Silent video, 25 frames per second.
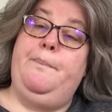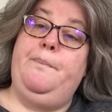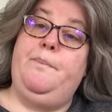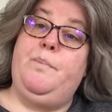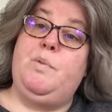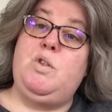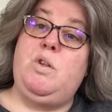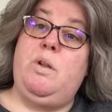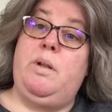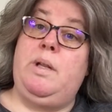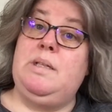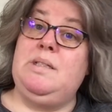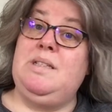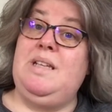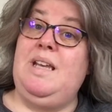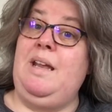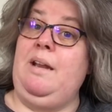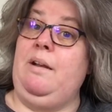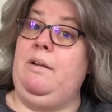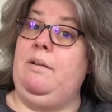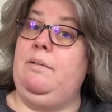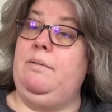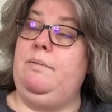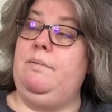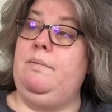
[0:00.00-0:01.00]
So that's it,
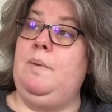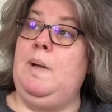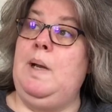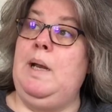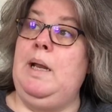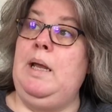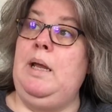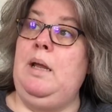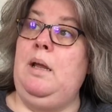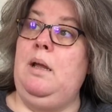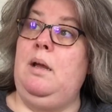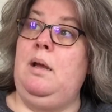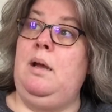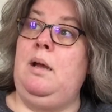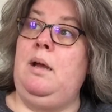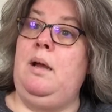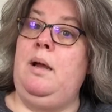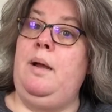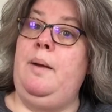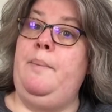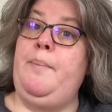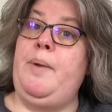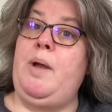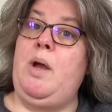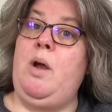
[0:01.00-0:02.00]
really.
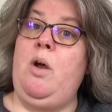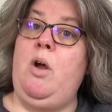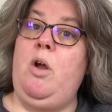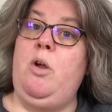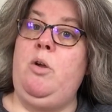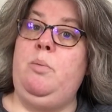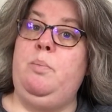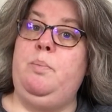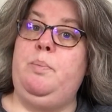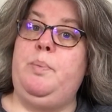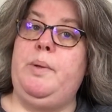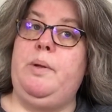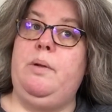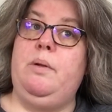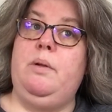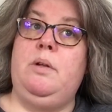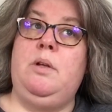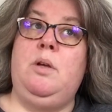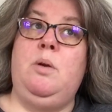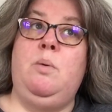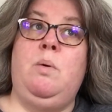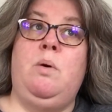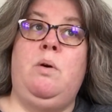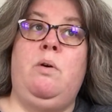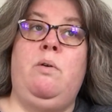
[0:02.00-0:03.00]
I hope
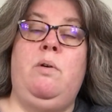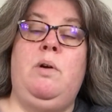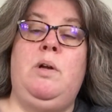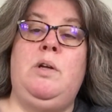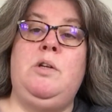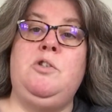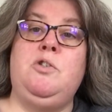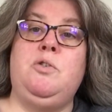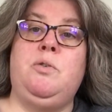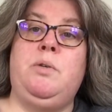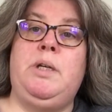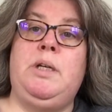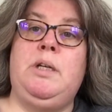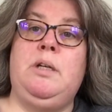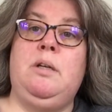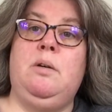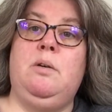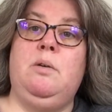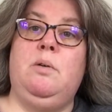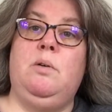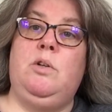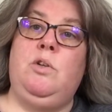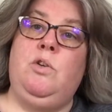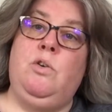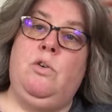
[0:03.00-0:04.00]
you are all enjoying
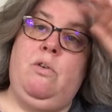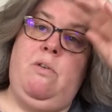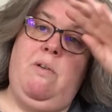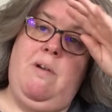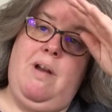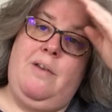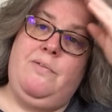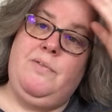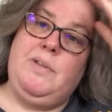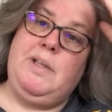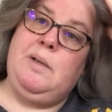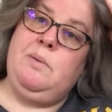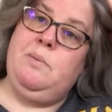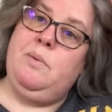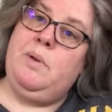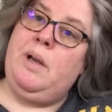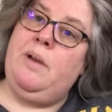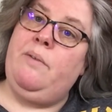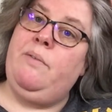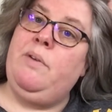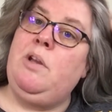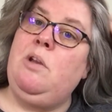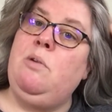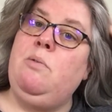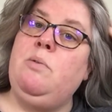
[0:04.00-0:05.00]
your crafting,
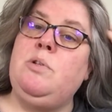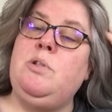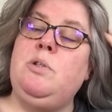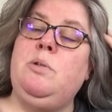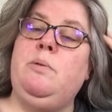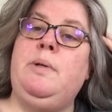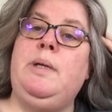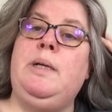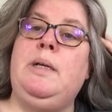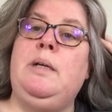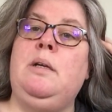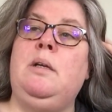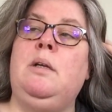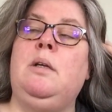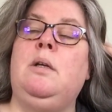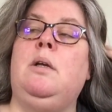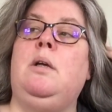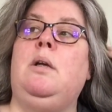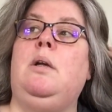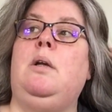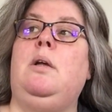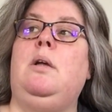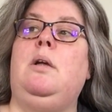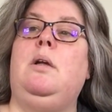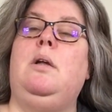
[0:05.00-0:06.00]
whatever you are doing.
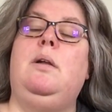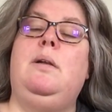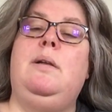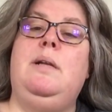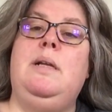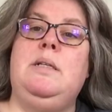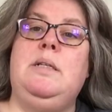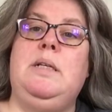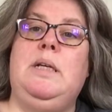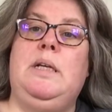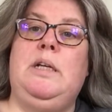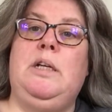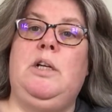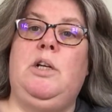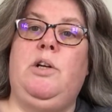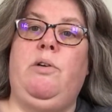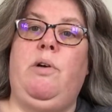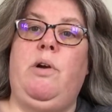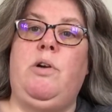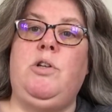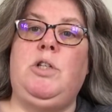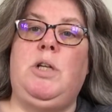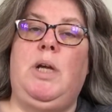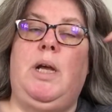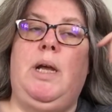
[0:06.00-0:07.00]
Knitting,
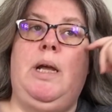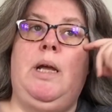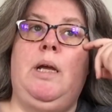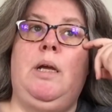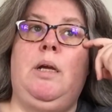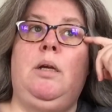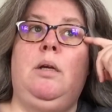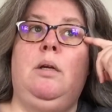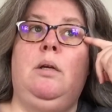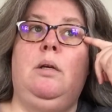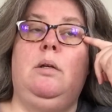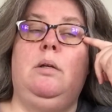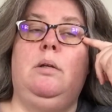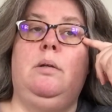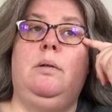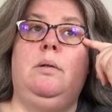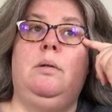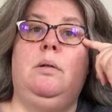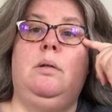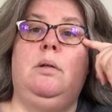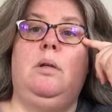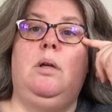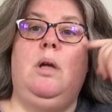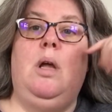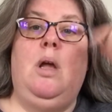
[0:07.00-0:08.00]
crocheting.
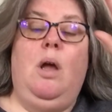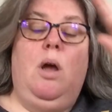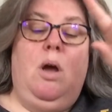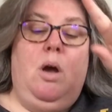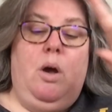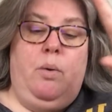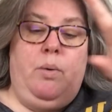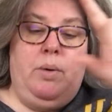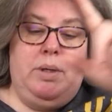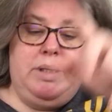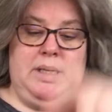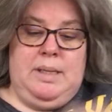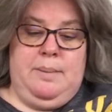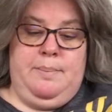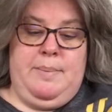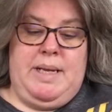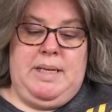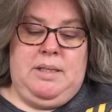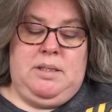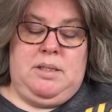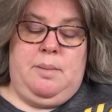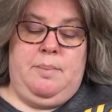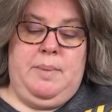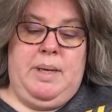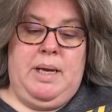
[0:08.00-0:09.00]
Oh, I did
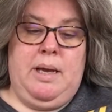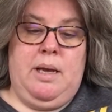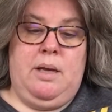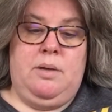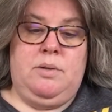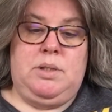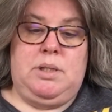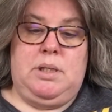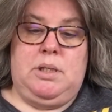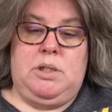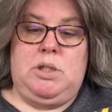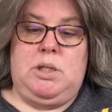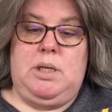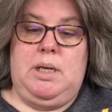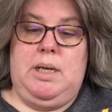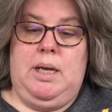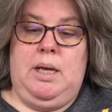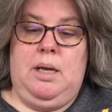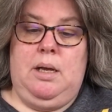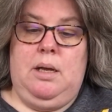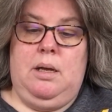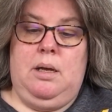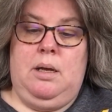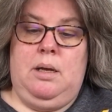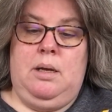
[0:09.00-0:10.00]
make something else
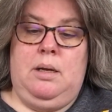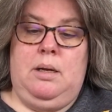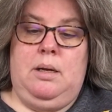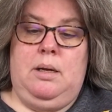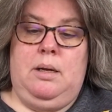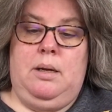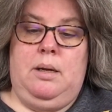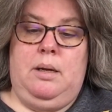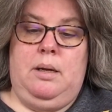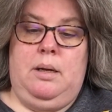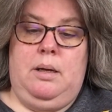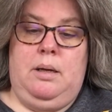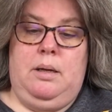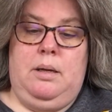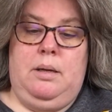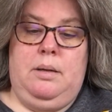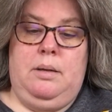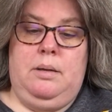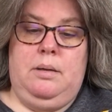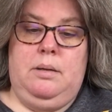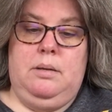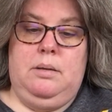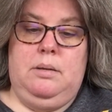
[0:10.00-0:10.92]
actually. I